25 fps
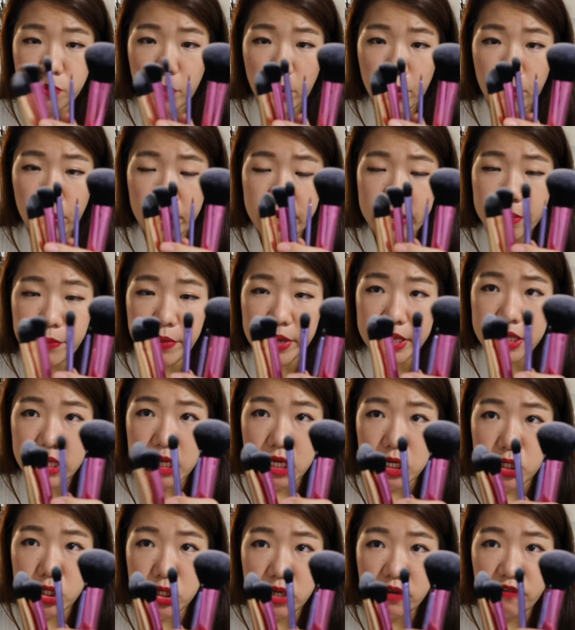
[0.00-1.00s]

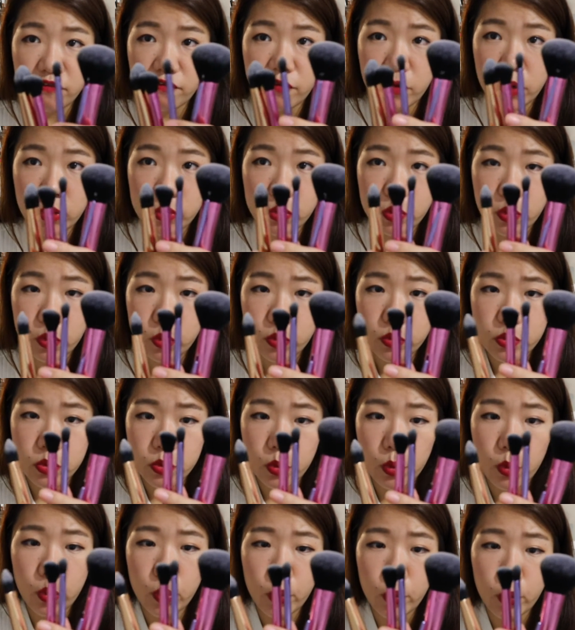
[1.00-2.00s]
recommendation for those
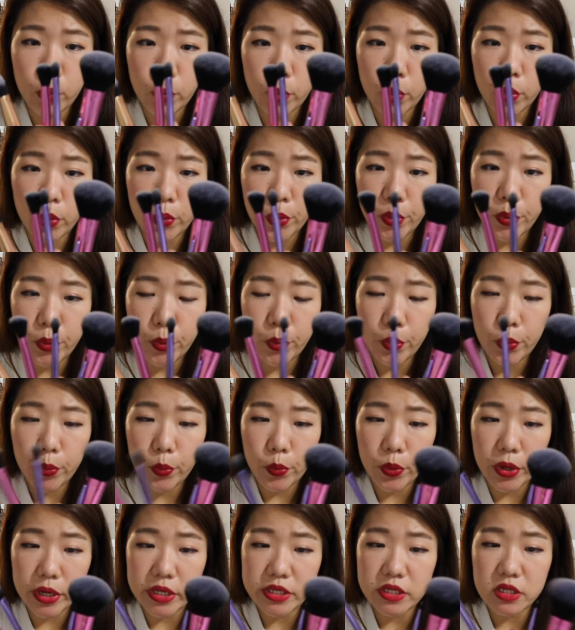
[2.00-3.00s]
who
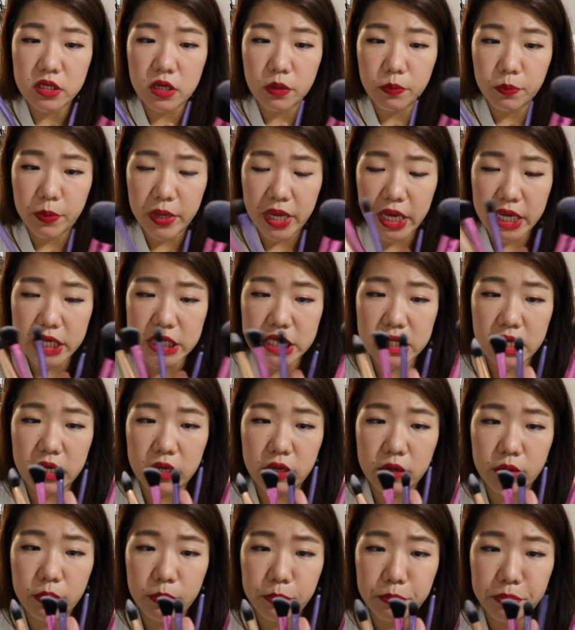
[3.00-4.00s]
want a
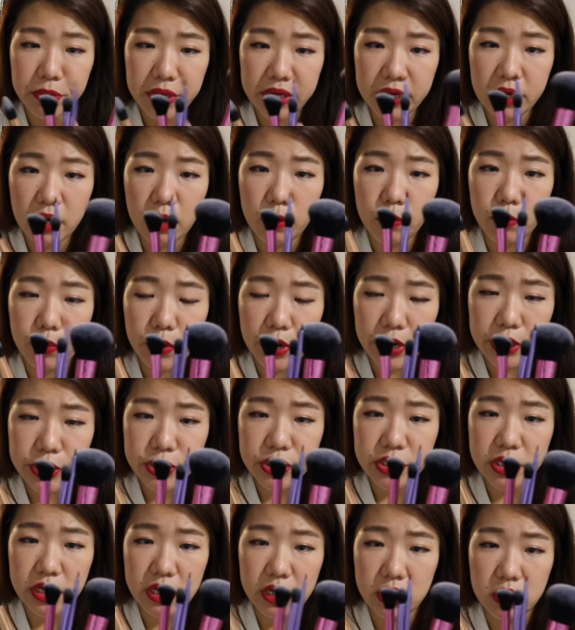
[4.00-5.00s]
basic makeup
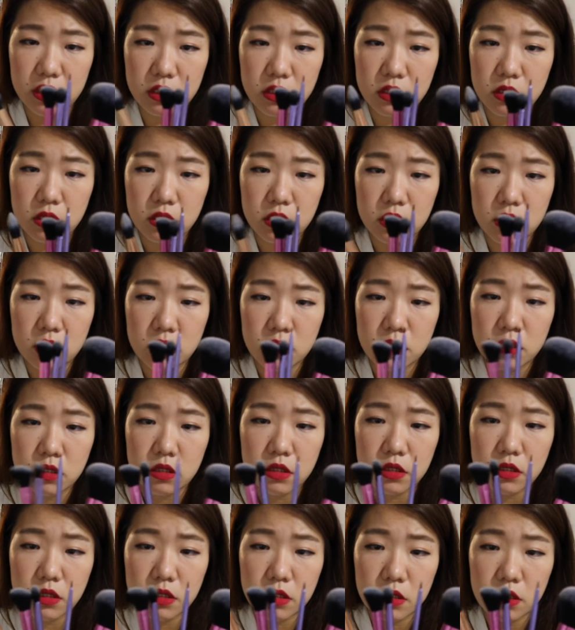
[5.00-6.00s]
brush and
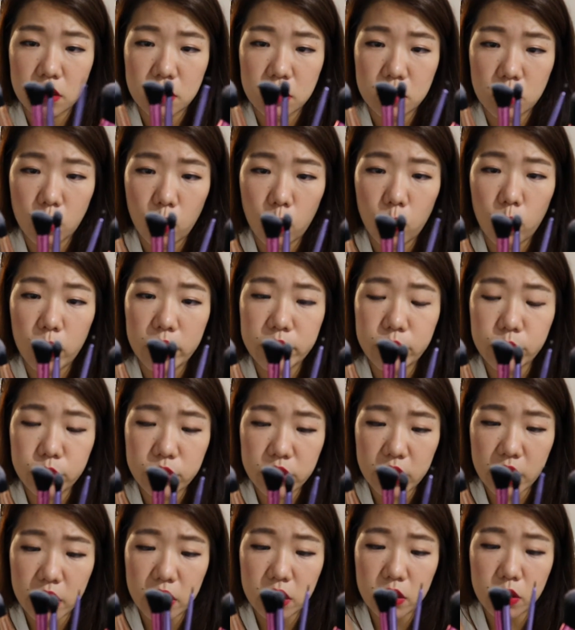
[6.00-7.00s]
don't want to
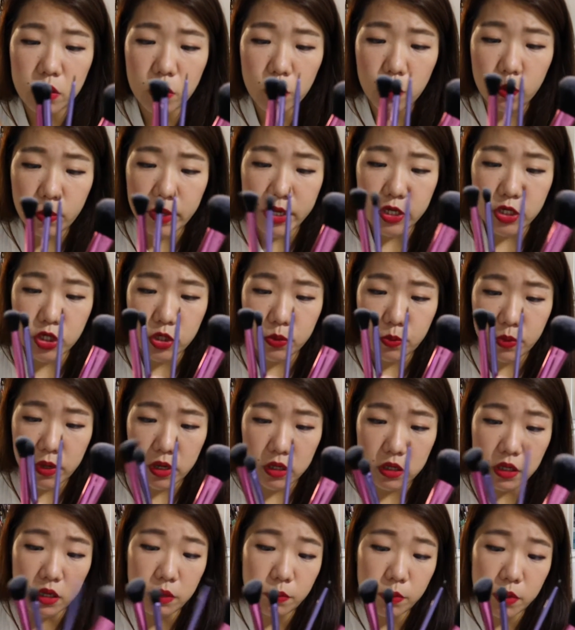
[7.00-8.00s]
think too much
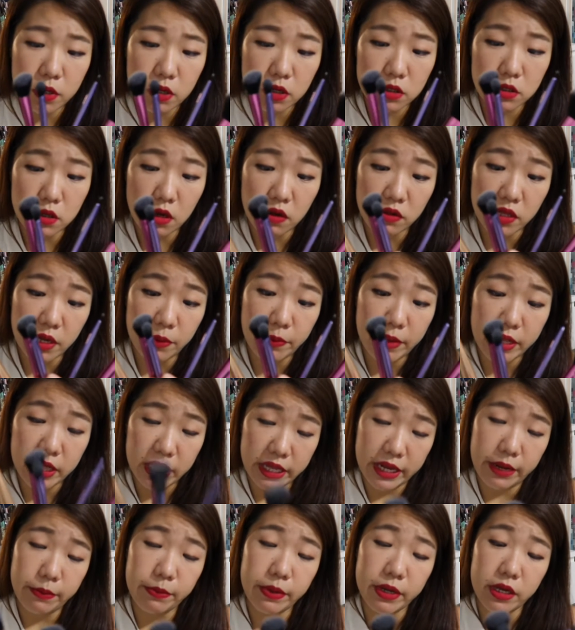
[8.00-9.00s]
about it, because all of them are
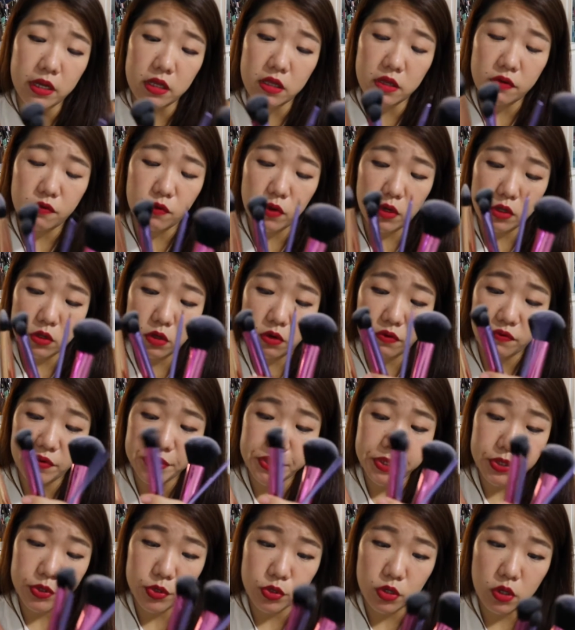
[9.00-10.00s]
labeled. If you're not
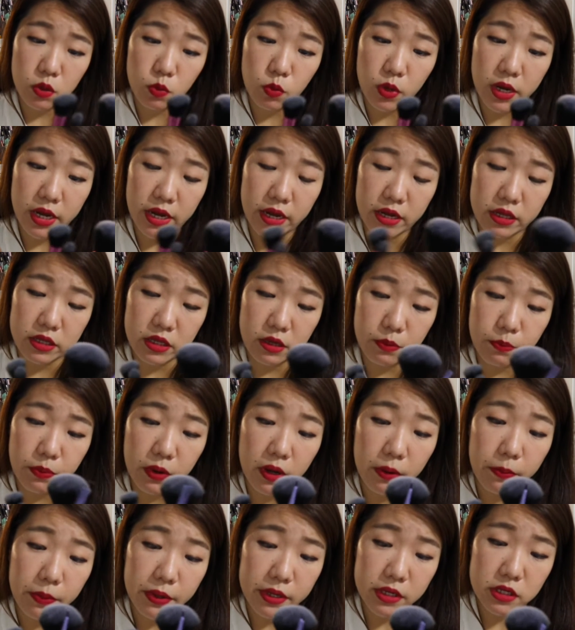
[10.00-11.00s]
very sure what are the
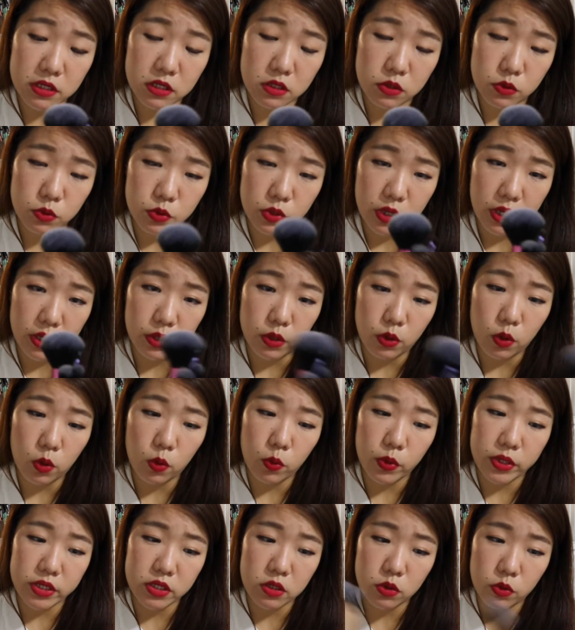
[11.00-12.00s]
purpose, you can
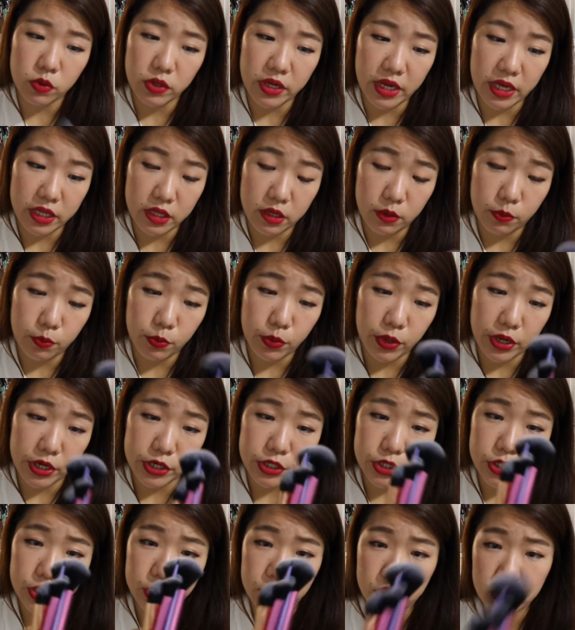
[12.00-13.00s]
always look at the
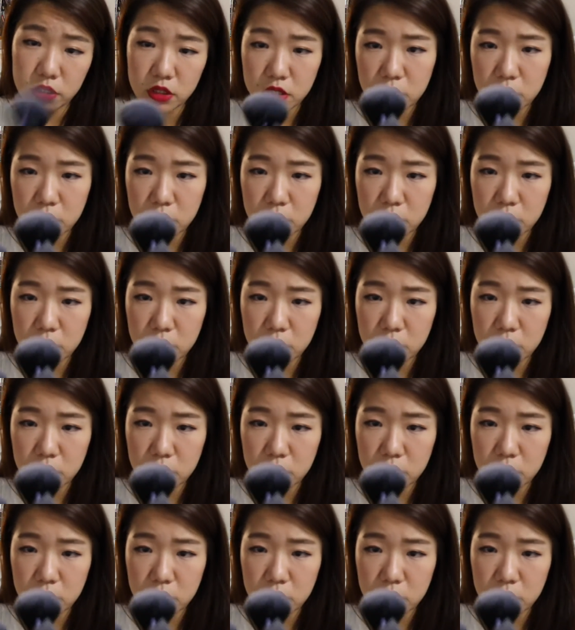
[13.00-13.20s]
brush.